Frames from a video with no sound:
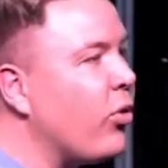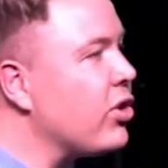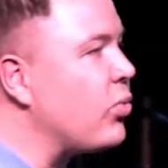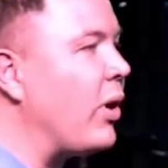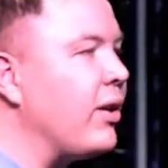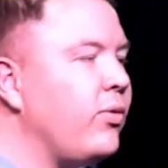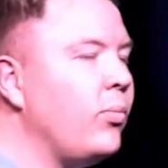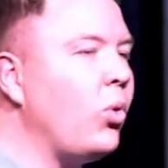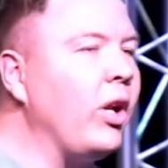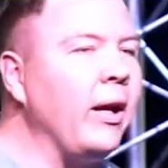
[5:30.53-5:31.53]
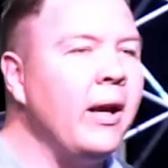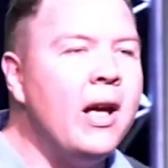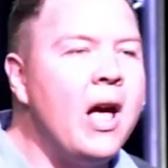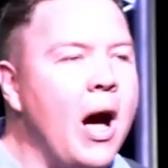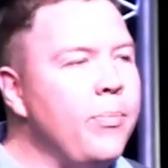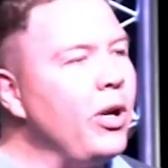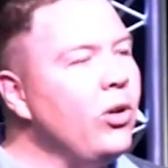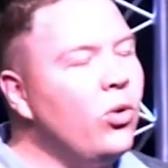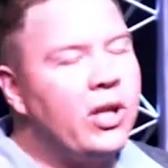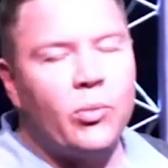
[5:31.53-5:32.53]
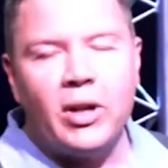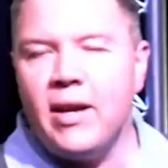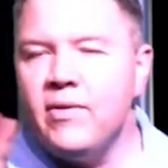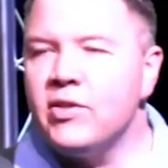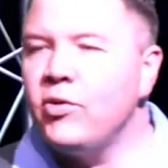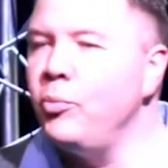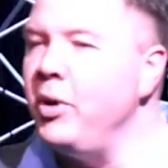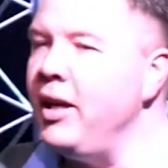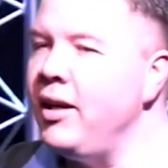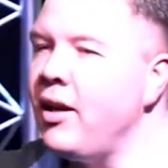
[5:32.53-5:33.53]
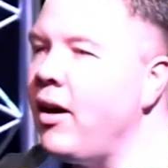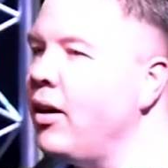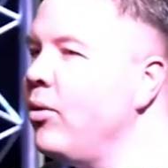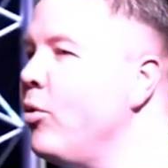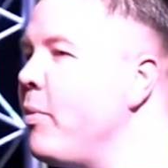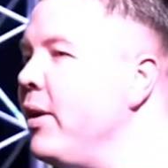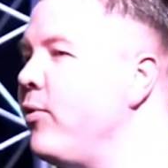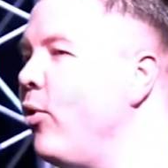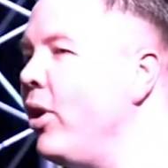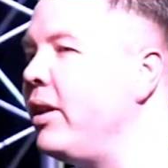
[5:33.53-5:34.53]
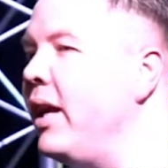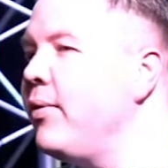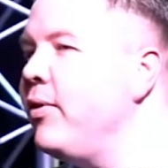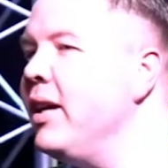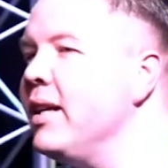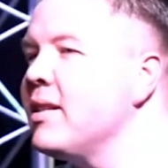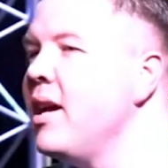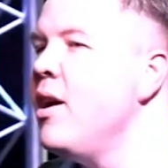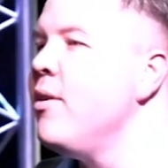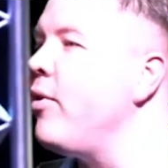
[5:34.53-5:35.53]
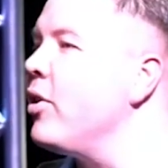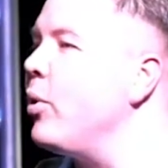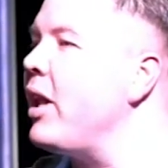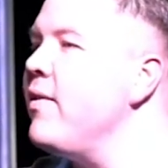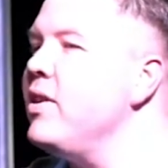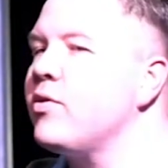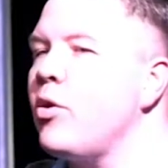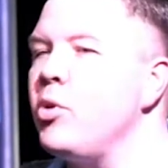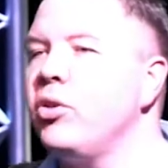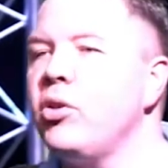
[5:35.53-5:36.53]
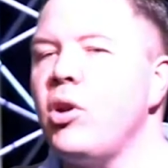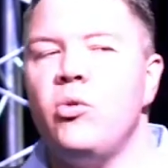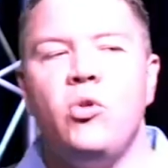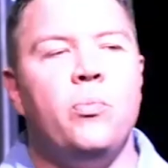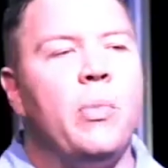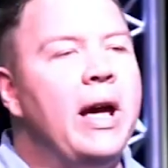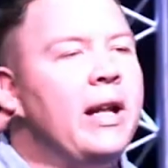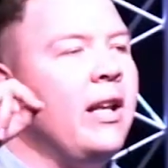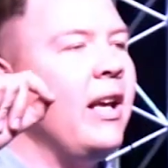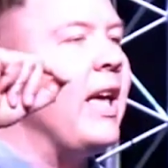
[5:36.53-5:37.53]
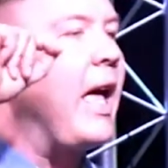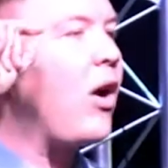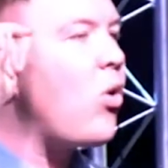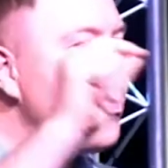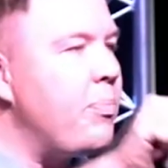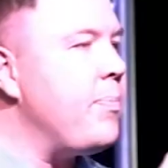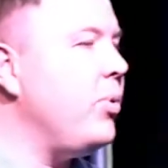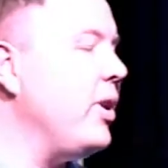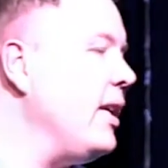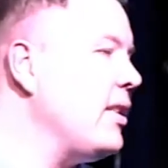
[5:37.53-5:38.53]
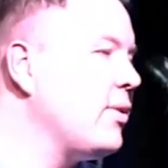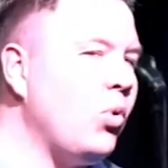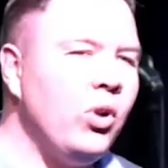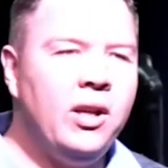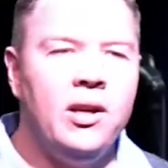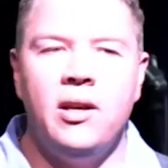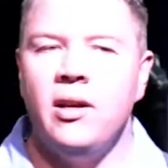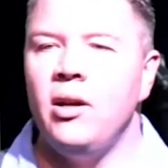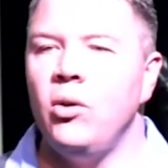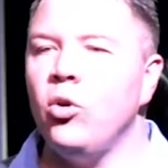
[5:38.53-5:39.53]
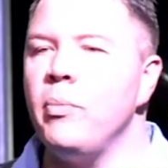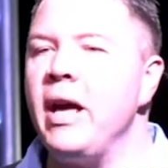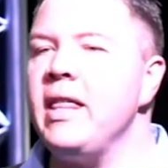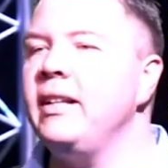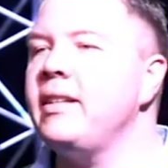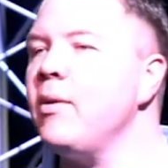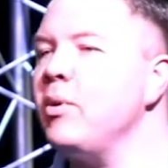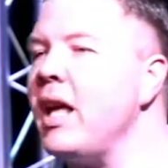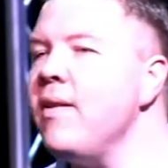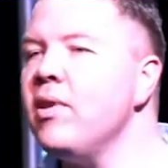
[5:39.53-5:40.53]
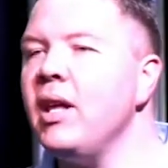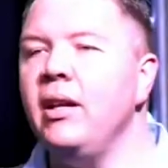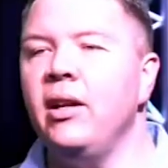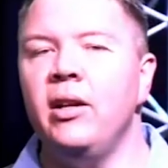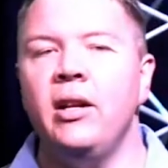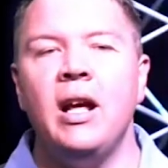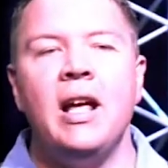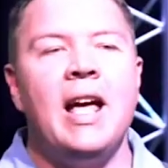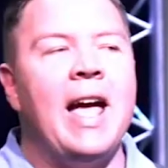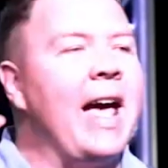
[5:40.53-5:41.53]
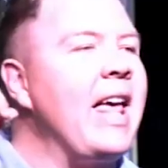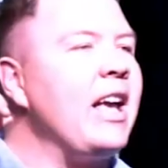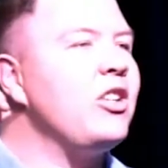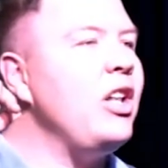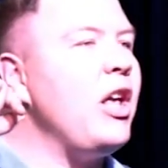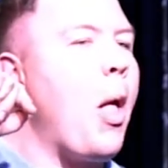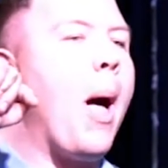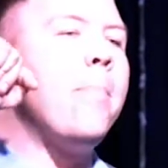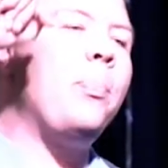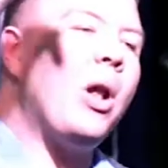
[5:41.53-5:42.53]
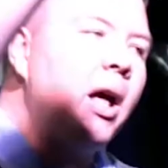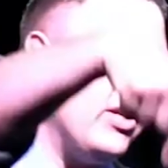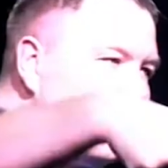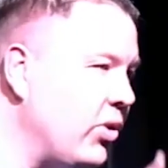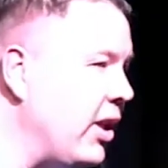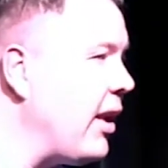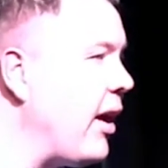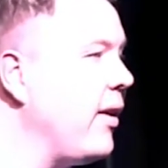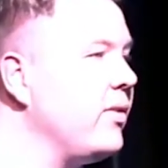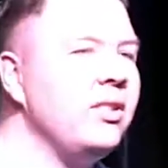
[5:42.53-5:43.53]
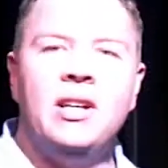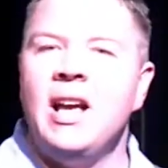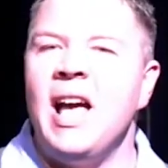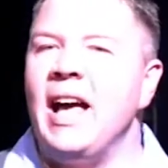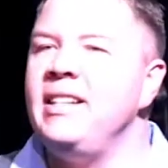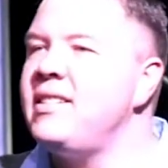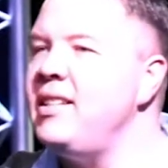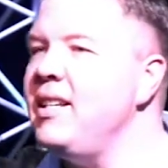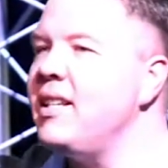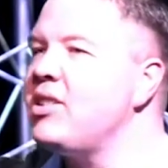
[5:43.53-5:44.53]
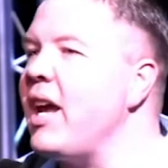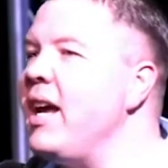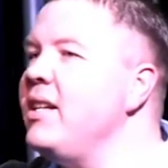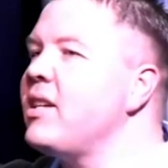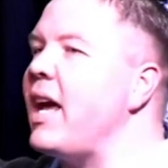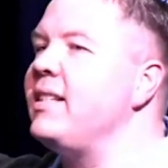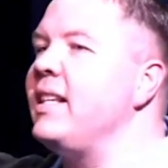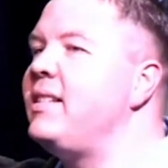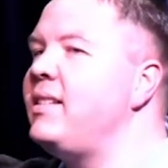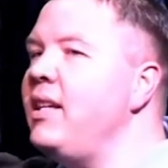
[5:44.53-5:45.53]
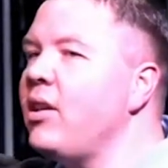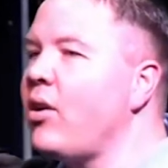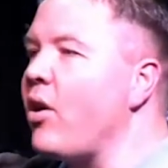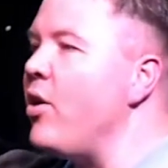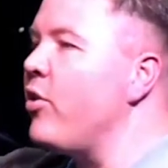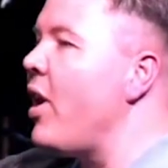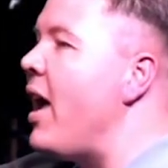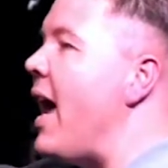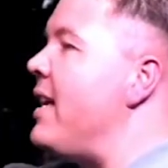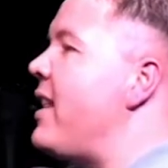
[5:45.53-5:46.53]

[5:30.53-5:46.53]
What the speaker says: for this wonderful morning. I pray, Lord, that whatever is for me, Lord, may it fall on deaf ears. Father, whatever is from your throne room, may it equip people here this morning. Lord, may they take whatever they learn and actually apply it to their lives and see the change as they see the growth,